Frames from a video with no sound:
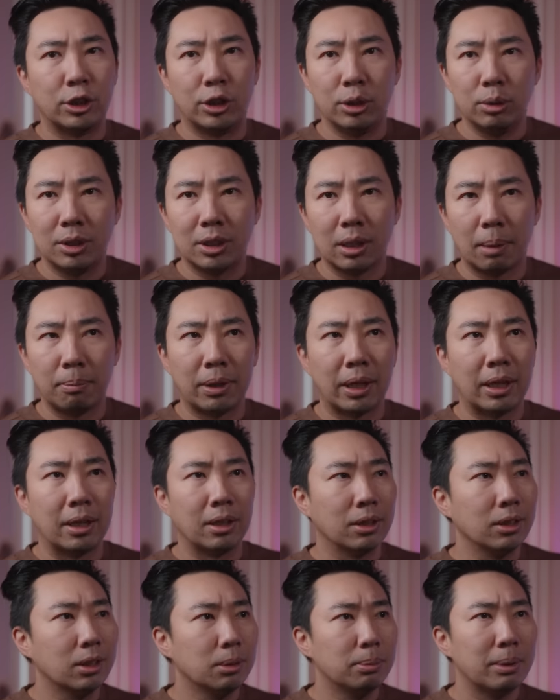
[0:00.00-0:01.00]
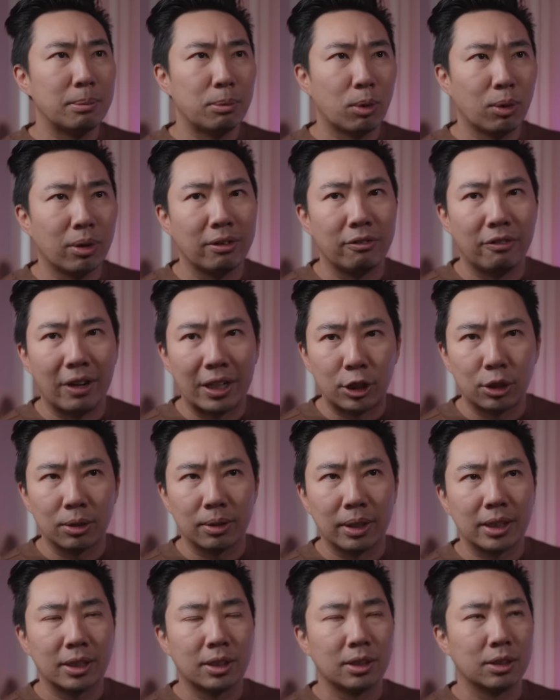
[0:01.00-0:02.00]
do something a little bit more
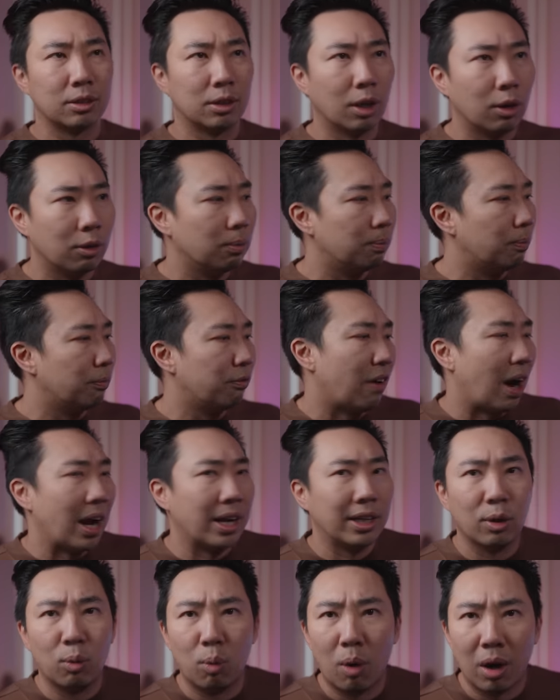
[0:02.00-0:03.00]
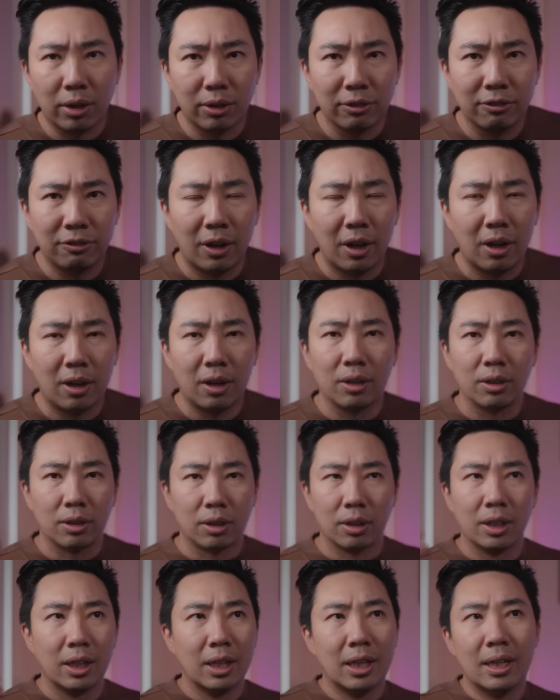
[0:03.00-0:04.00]
adventurous, go find a waterfall
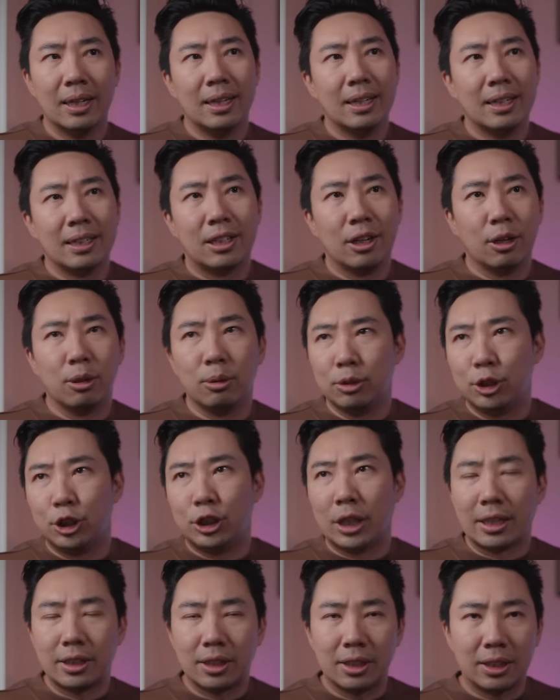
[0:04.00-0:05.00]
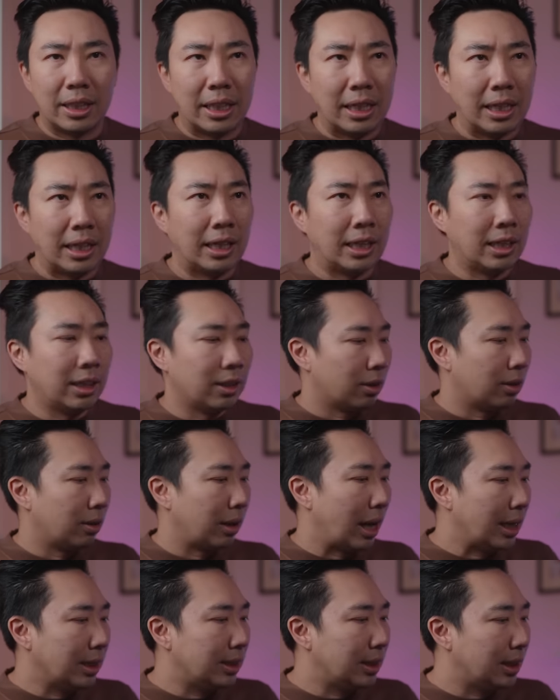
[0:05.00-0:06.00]
or go jet skiing
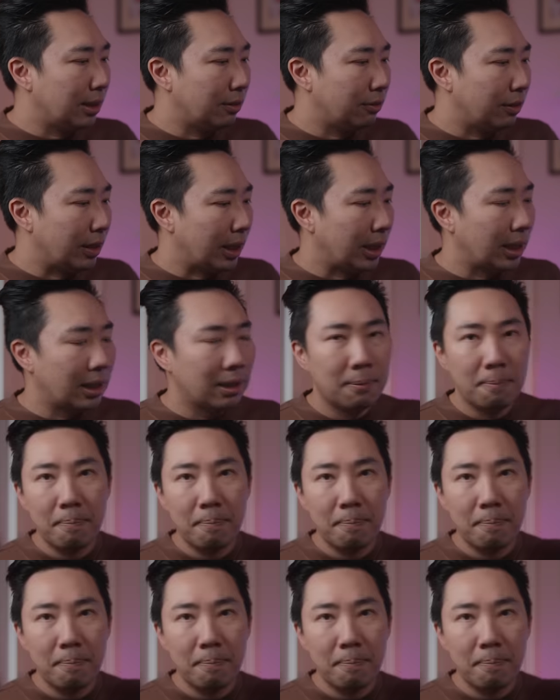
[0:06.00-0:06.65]
or ATVing,